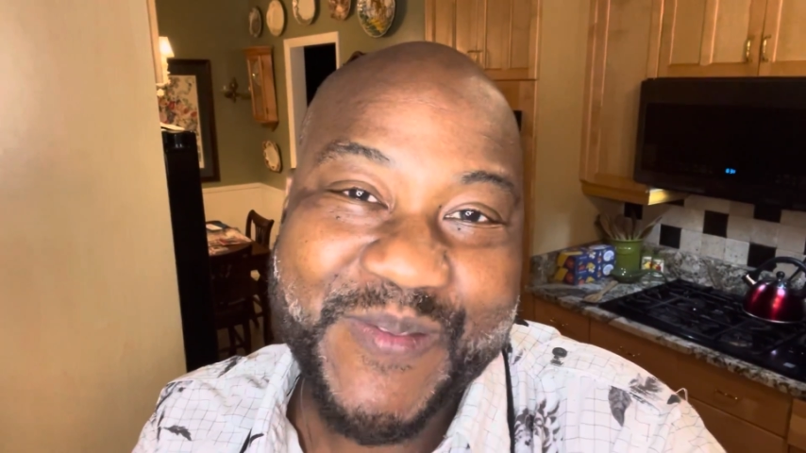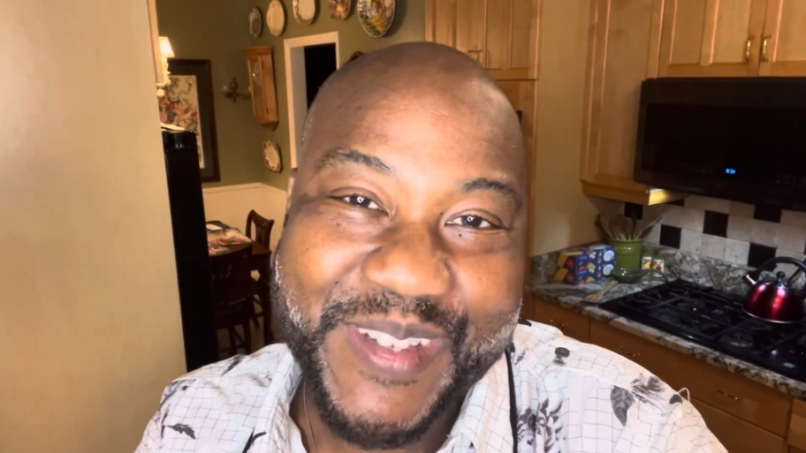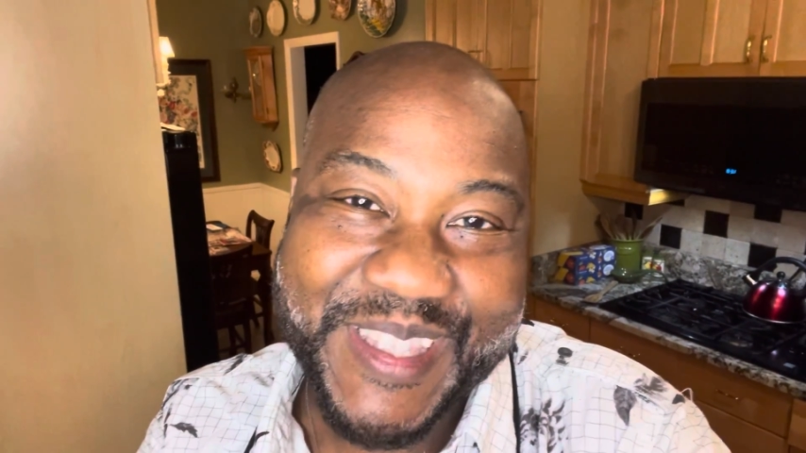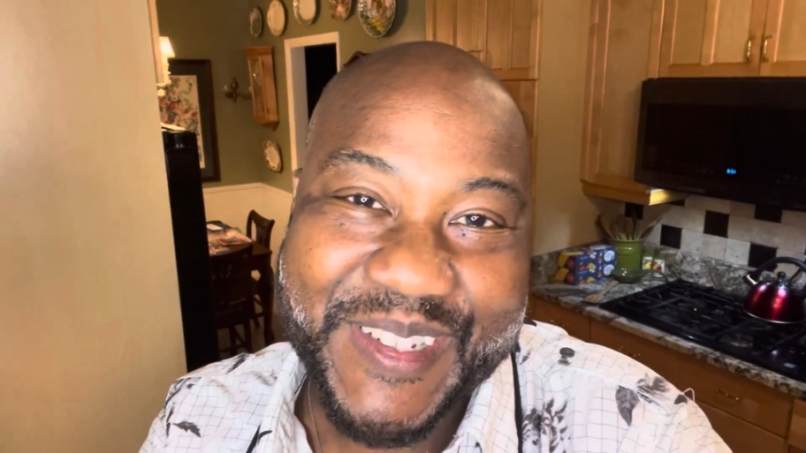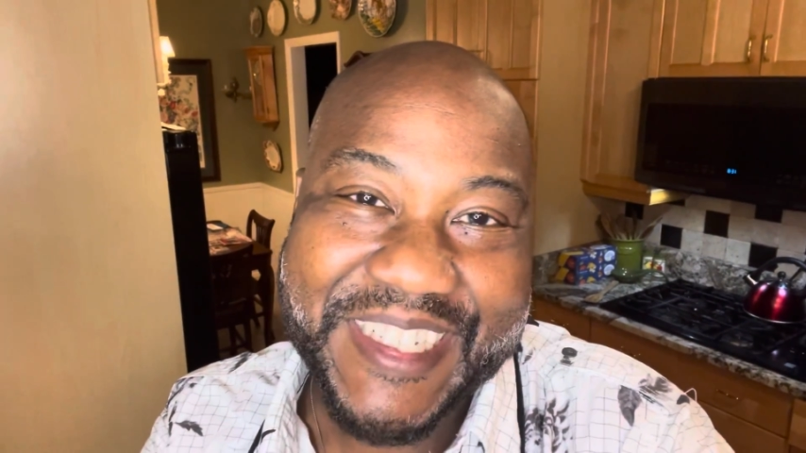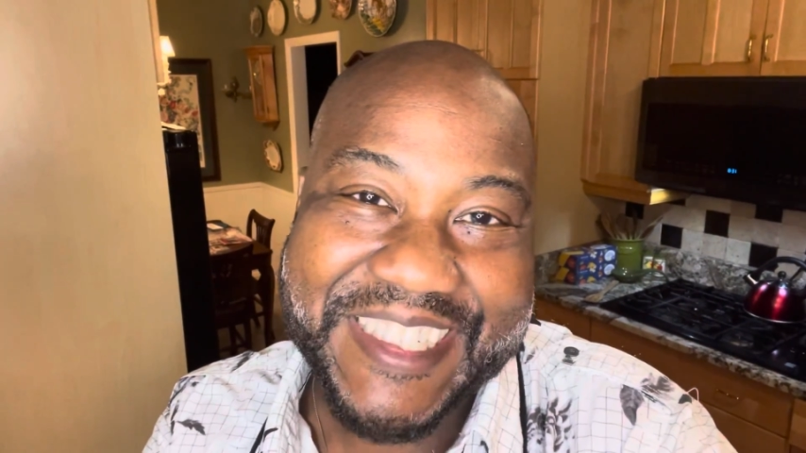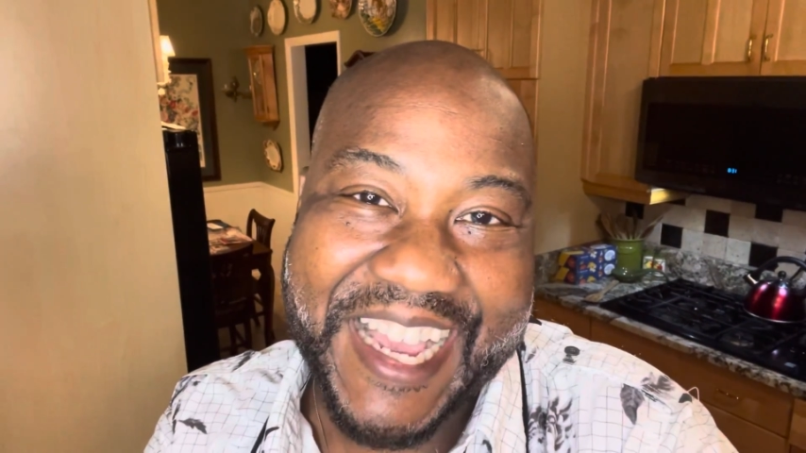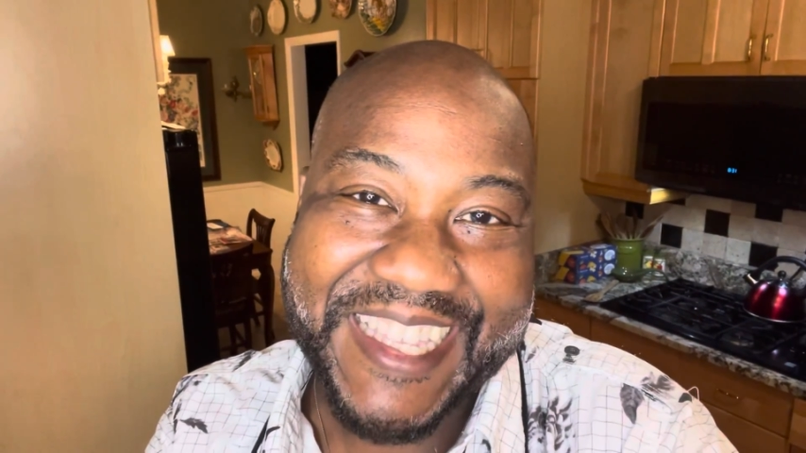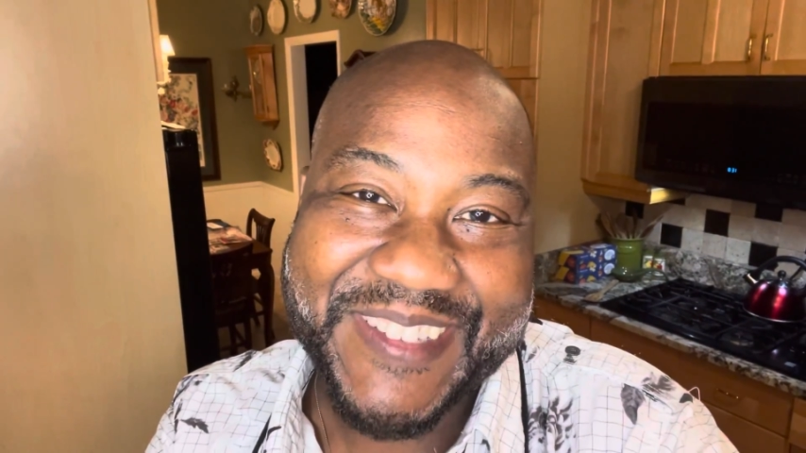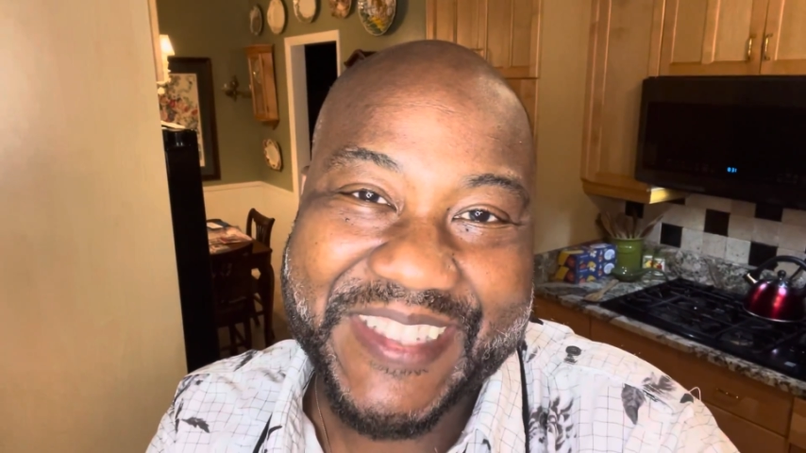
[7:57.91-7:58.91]
put the
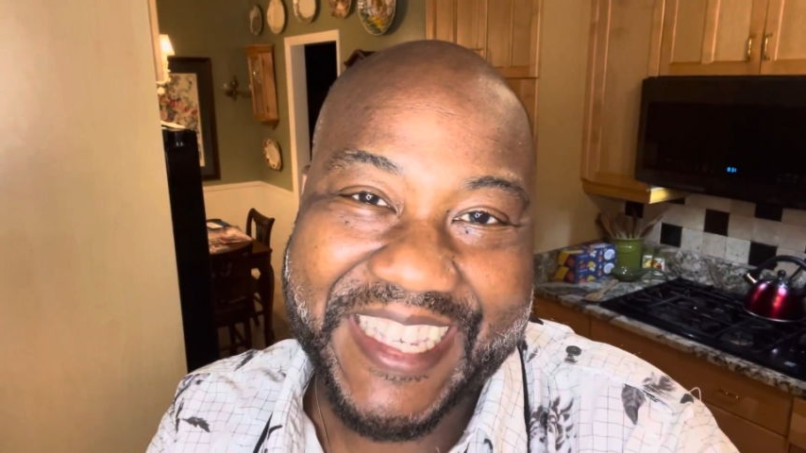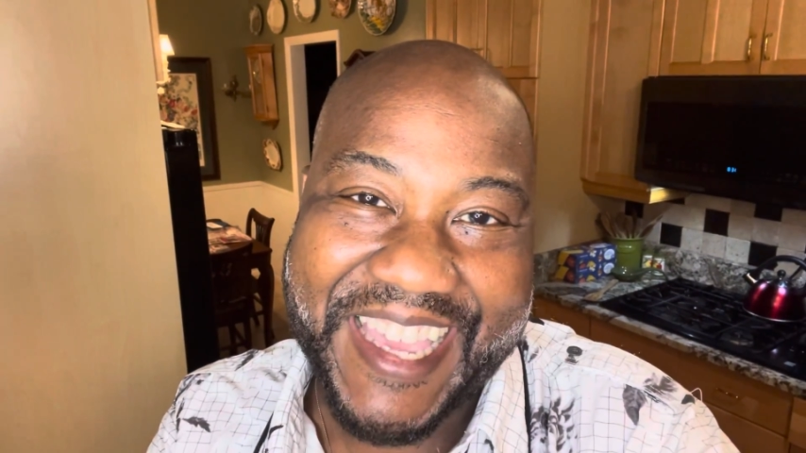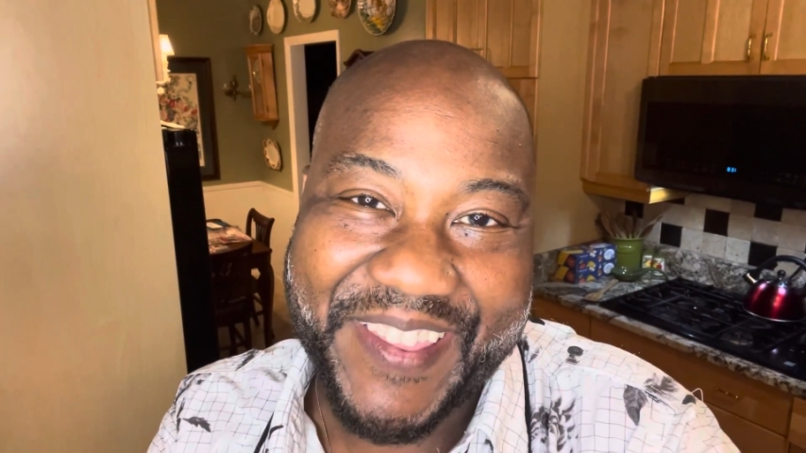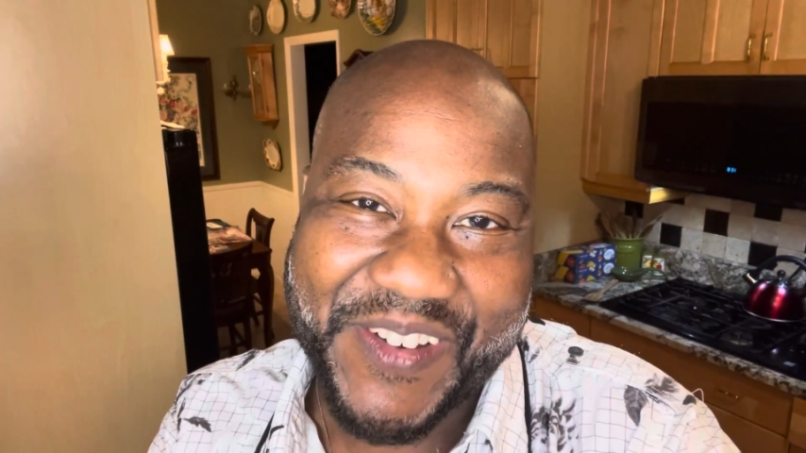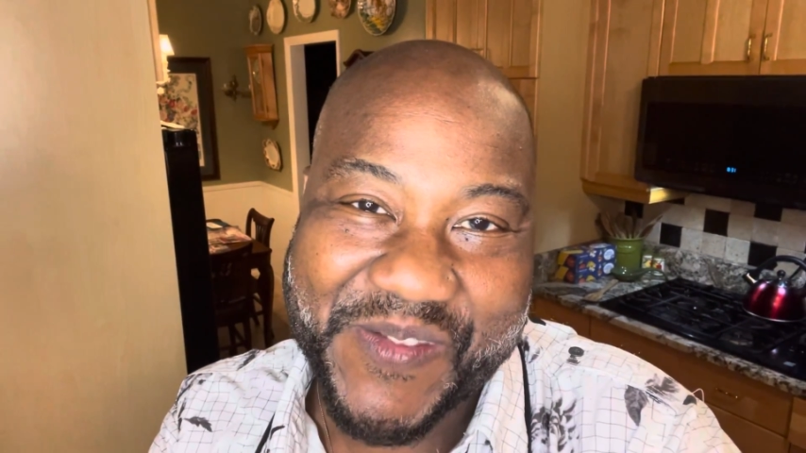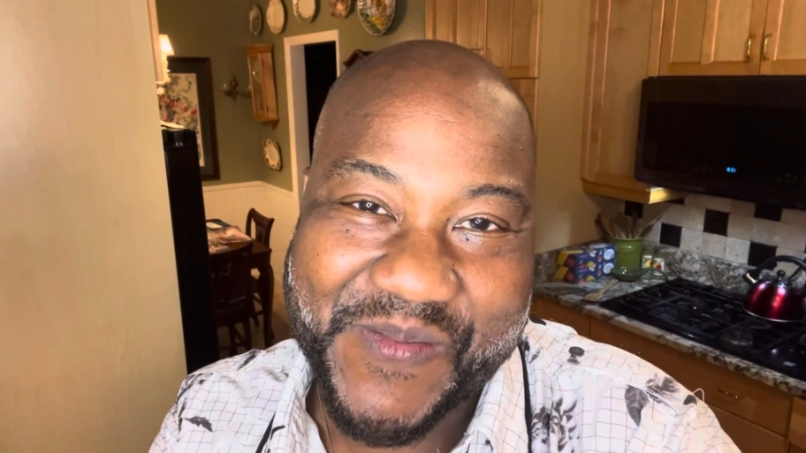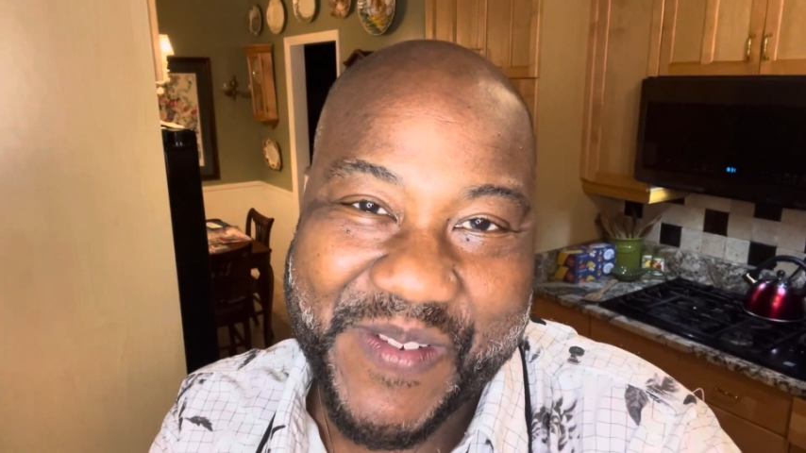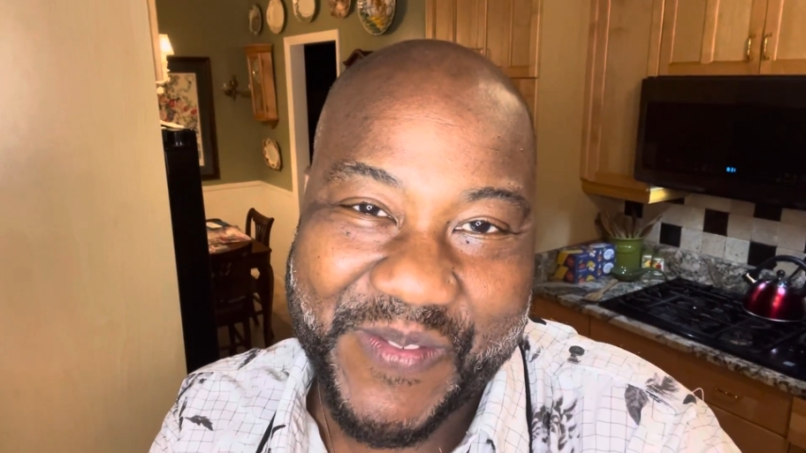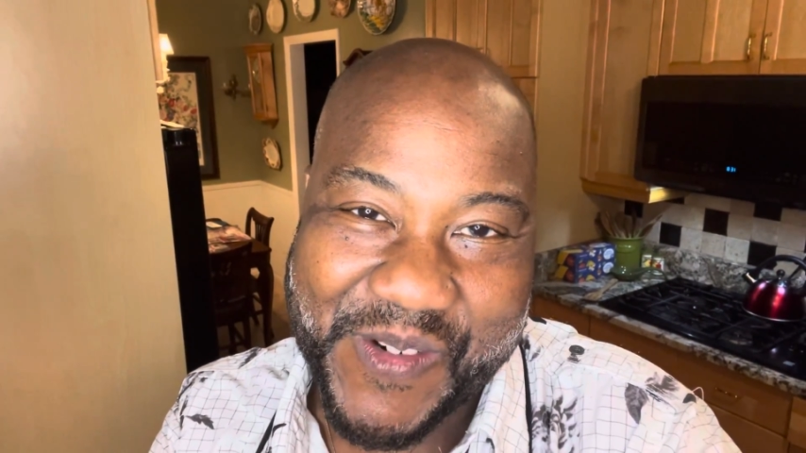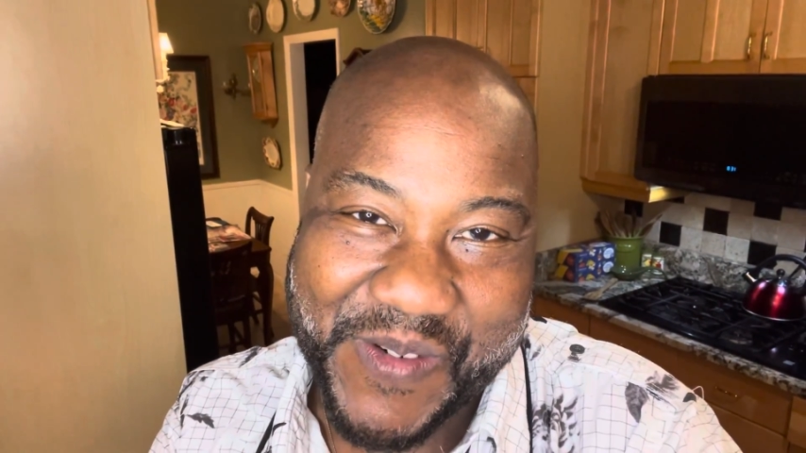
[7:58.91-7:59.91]
lasagna together
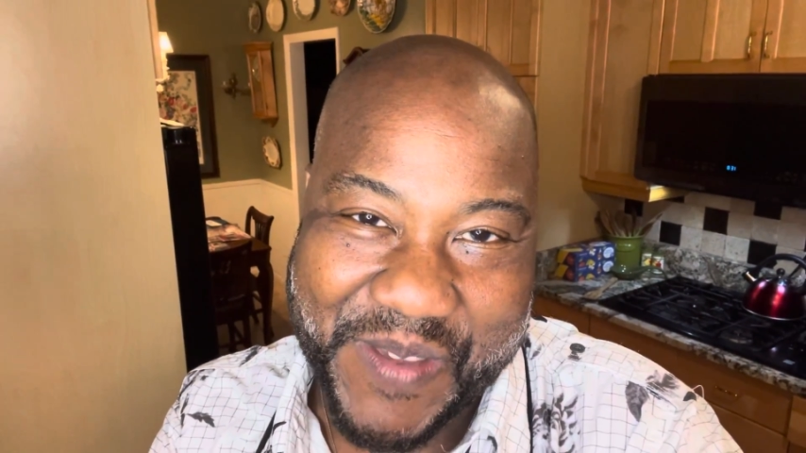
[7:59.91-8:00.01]
before we